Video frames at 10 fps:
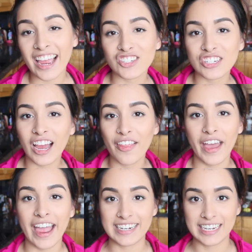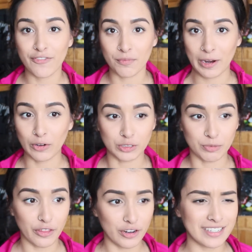actually got that idea from my older
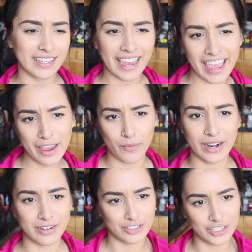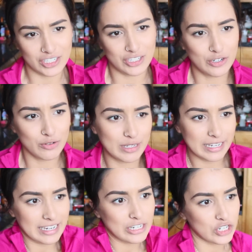brother. He's like, hey, why don't you just do
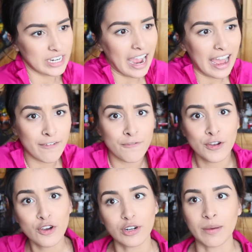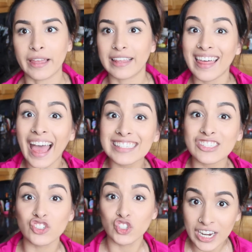TGI food? I'm like,
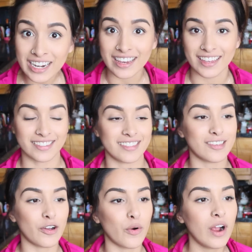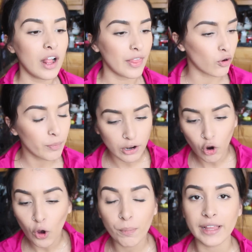that's genius. So there will be a
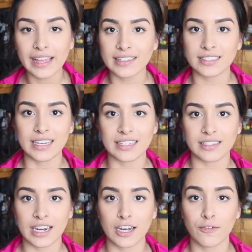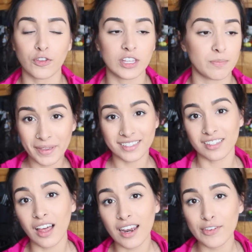whole playlist designated for this, because
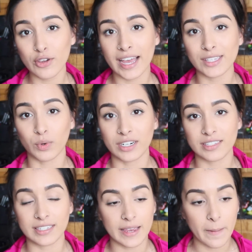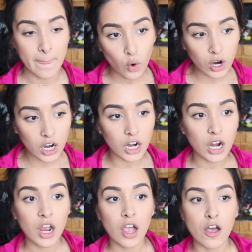a lot of you guys want to see
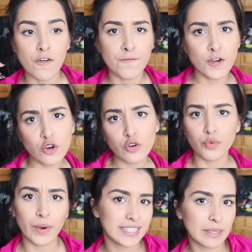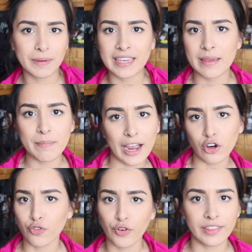more food recipe
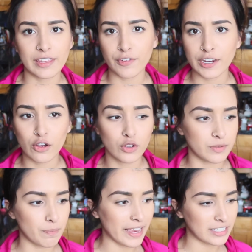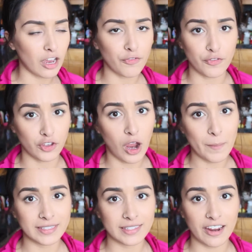macro friendly videos based off of the
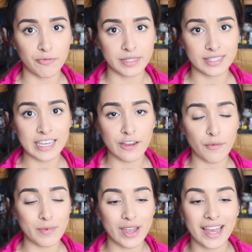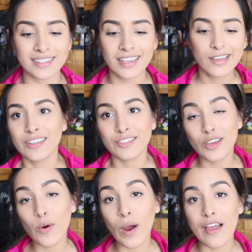comments that I've been seeing from you guys.
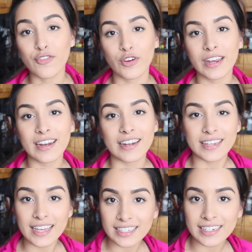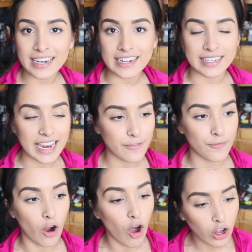So I've created a designated
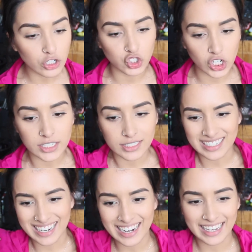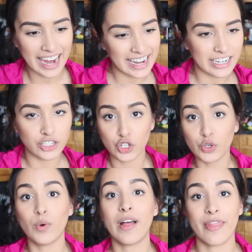day all just dedicated
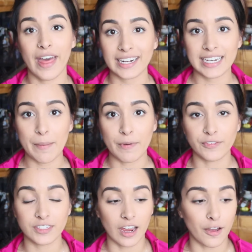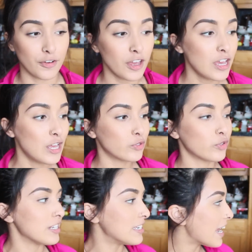to that type of stuff.
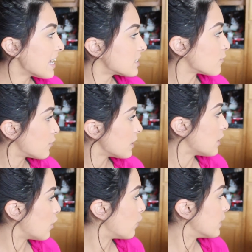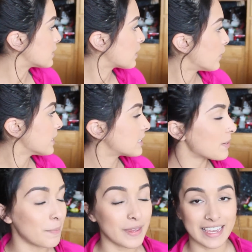So today's video is going
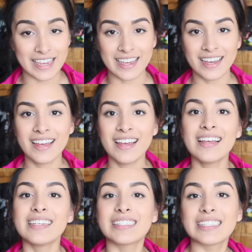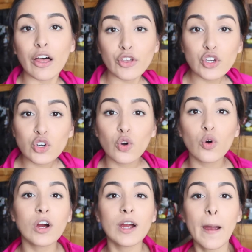to be
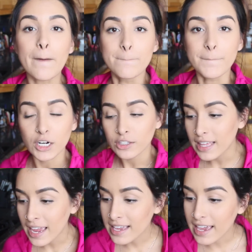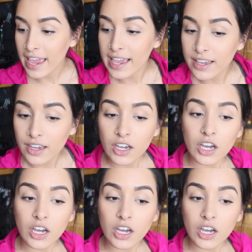Cellucor birthday cake